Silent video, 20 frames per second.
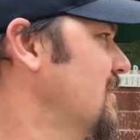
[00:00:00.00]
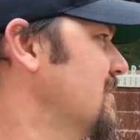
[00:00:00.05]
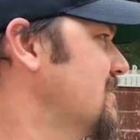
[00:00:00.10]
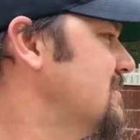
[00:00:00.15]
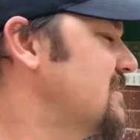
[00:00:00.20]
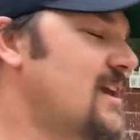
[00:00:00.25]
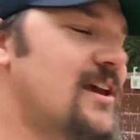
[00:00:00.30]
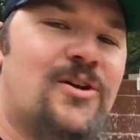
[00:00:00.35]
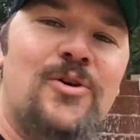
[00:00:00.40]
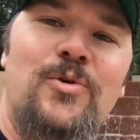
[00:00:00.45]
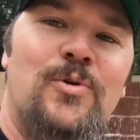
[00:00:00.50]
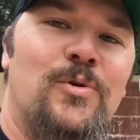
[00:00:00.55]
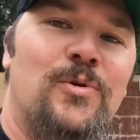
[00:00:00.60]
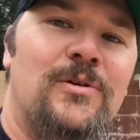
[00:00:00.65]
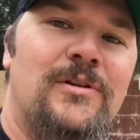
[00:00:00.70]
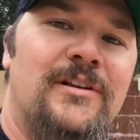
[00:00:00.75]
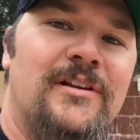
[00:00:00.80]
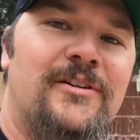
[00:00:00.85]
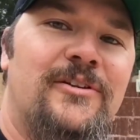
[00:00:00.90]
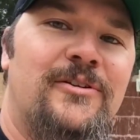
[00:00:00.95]
It's a
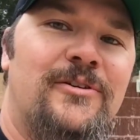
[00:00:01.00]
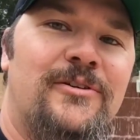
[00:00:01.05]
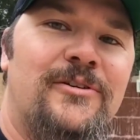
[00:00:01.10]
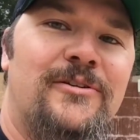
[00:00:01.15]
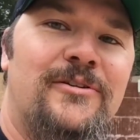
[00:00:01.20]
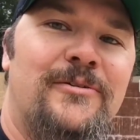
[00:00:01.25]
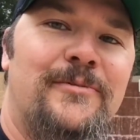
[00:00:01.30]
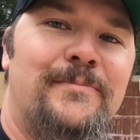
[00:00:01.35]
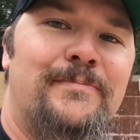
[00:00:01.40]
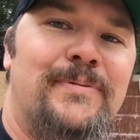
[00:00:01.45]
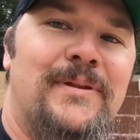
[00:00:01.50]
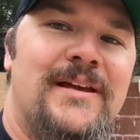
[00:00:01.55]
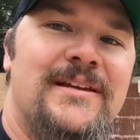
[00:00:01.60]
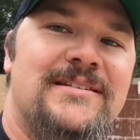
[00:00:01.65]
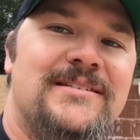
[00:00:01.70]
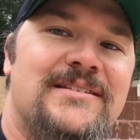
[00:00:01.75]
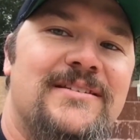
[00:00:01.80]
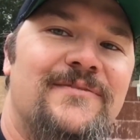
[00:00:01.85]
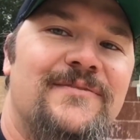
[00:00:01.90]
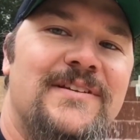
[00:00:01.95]
cool little
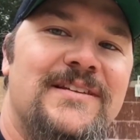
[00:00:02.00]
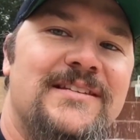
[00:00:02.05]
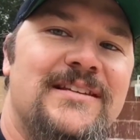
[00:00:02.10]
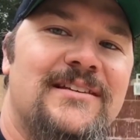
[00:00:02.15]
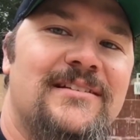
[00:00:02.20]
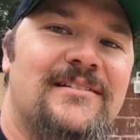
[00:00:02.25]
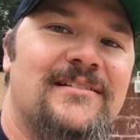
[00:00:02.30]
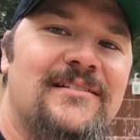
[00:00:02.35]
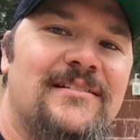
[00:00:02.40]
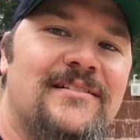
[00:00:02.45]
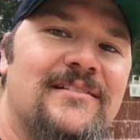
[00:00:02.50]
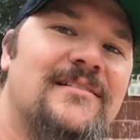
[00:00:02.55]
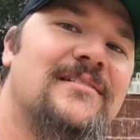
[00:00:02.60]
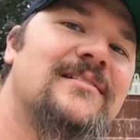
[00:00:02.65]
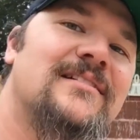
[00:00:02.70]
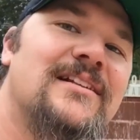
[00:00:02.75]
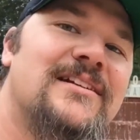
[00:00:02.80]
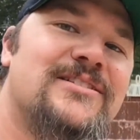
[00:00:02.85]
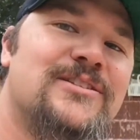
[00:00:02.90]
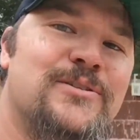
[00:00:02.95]
place to visit.
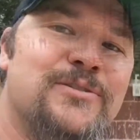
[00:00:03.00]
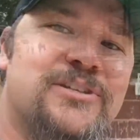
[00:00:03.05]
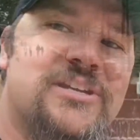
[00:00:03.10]
Let's go